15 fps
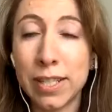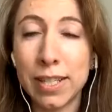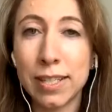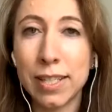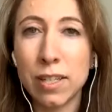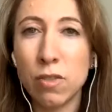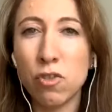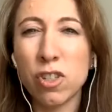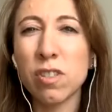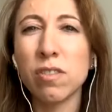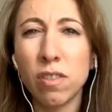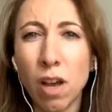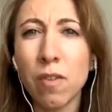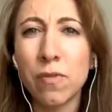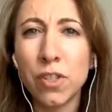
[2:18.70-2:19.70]
that you just
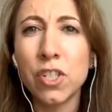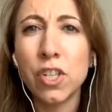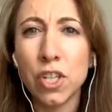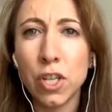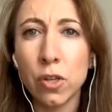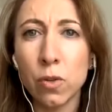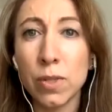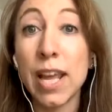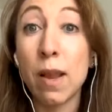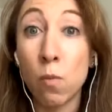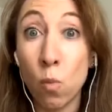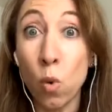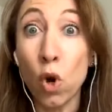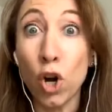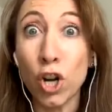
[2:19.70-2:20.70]
loved to use and
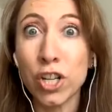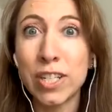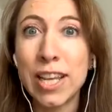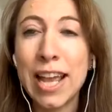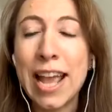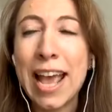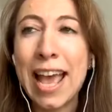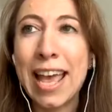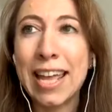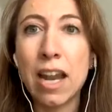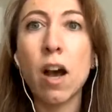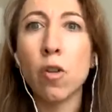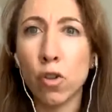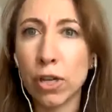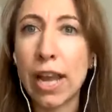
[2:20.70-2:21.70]
worked in
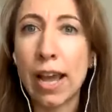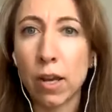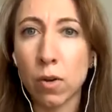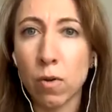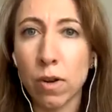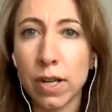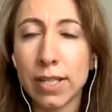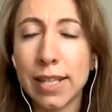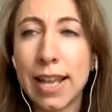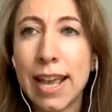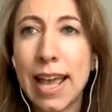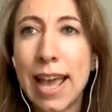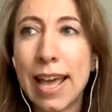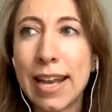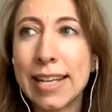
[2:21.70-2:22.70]
other categories.
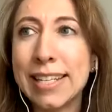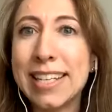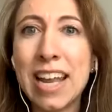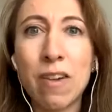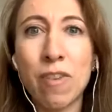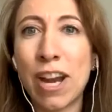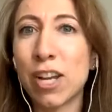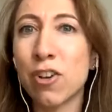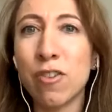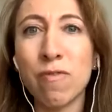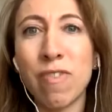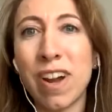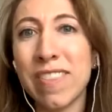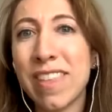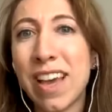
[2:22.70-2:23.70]
And I'd never, I couldn't
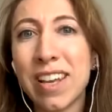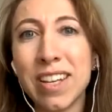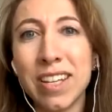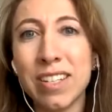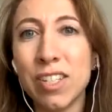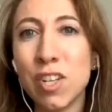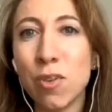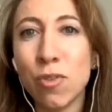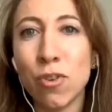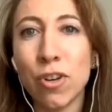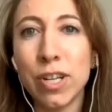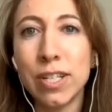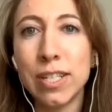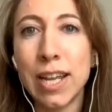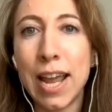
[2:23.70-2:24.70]
find that in
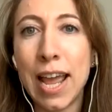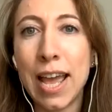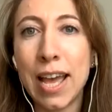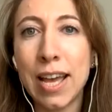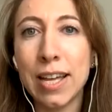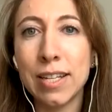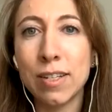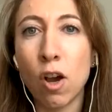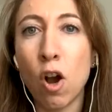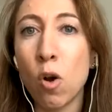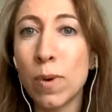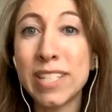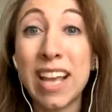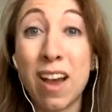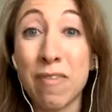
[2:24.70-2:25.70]
deodorant. And
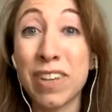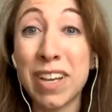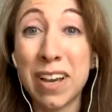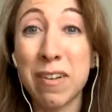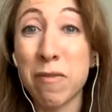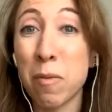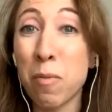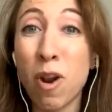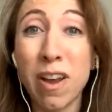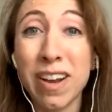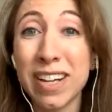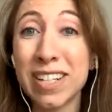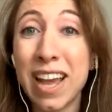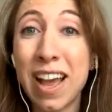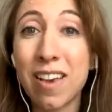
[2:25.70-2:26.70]
always having kind of a
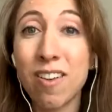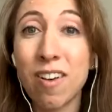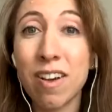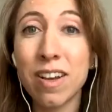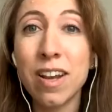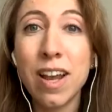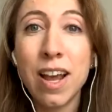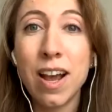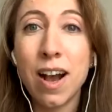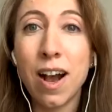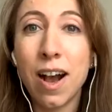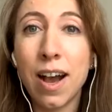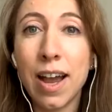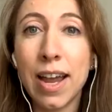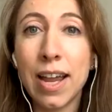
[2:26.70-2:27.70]
product hat on,
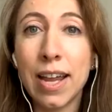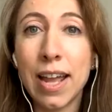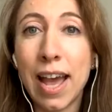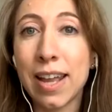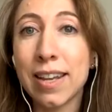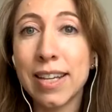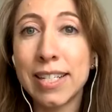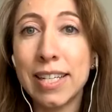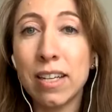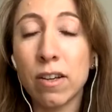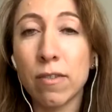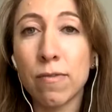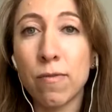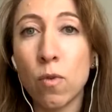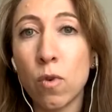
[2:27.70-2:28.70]
I had an idea
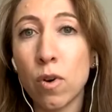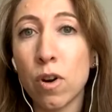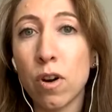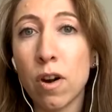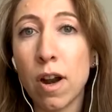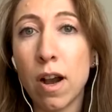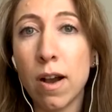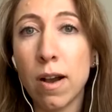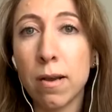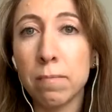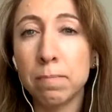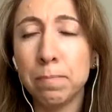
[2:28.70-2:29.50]
for um,